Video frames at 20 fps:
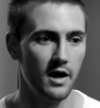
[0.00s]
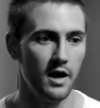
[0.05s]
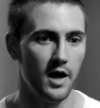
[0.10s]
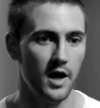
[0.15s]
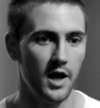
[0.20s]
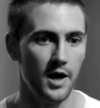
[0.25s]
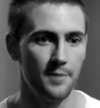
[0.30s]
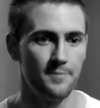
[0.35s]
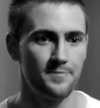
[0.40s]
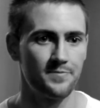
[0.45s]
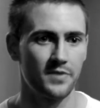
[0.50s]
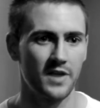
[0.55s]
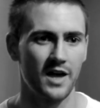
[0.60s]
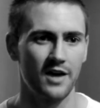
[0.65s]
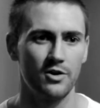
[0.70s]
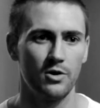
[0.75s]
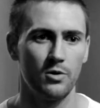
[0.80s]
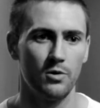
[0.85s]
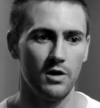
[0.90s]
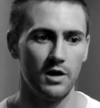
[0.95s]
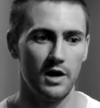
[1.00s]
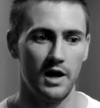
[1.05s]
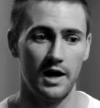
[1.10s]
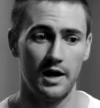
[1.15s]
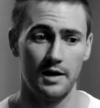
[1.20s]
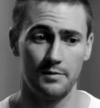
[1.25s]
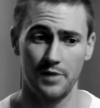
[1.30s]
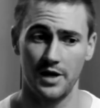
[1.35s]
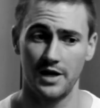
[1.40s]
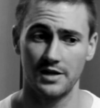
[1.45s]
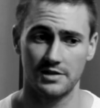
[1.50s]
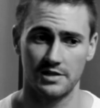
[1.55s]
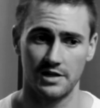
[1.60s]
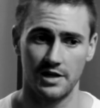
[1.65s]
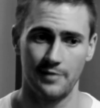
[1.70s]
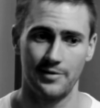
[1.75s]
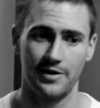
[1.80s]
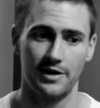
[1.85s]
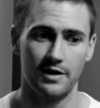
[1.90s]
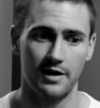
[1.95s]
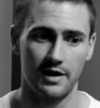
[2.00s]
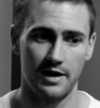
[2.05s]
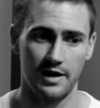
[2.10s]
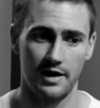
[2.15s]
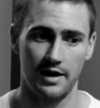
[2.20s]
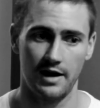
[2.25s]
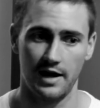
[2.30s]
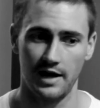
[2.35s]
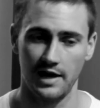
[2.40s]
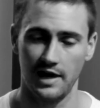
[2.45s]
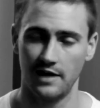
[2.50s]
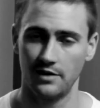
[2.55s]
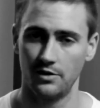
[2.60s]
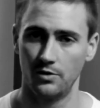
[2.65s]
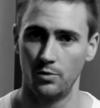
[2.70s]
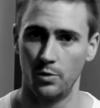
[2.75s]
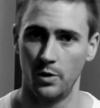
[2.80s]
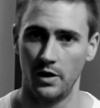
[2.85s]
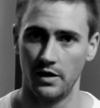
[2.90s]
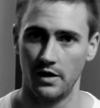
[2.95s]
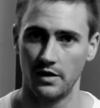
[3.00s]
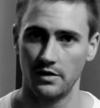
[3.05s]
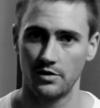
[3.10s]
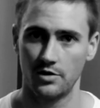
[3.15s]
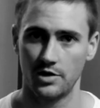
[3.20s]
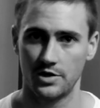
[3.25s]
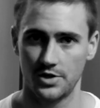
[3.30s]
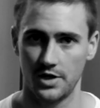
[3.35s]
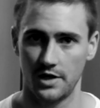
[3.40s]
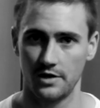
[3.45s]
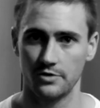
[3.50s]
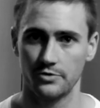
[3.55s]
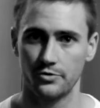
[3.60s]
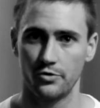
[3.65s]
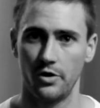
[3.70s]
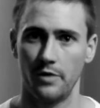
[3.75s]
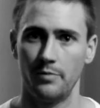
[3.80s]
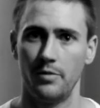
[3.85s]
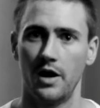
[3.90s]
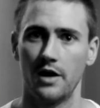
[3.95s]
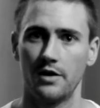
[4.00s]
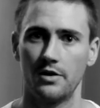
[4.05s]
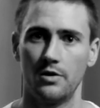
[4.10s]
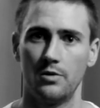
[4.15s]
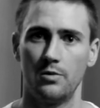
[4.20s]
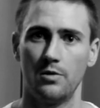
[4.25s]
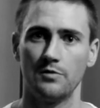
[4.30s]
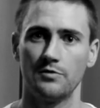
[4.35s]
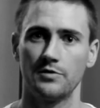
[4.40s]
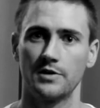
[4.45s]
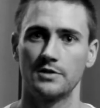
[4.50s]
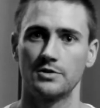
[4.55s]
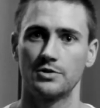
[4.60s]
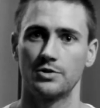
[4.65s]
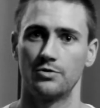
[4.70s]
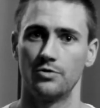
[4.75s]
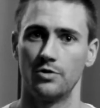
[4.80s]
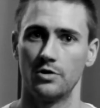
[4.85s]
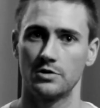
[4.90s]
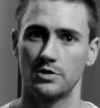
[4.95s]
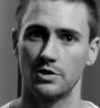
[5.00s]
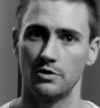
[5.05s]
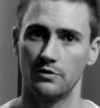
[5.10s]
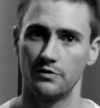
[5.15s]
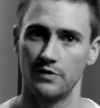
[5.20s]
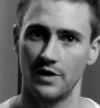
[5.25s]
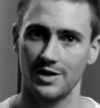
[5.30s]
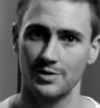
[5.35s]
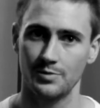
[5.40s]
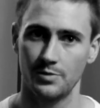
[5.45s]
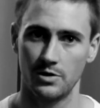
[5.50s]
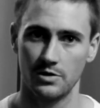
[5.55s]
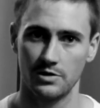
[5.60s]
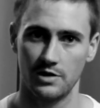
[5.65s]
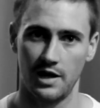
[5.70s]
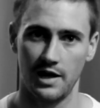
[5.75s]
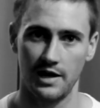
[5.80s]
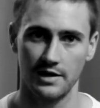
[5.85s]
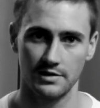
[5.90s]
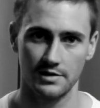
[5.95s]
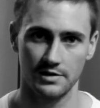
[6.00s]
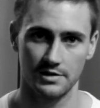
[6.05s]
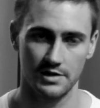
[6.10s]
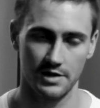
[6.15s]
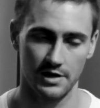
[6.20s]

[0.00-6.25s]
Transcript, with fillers: Um, I don't want art personally. I mean, I, I, like the way that the channel's growing, but I don't want things to grow too fast because I like to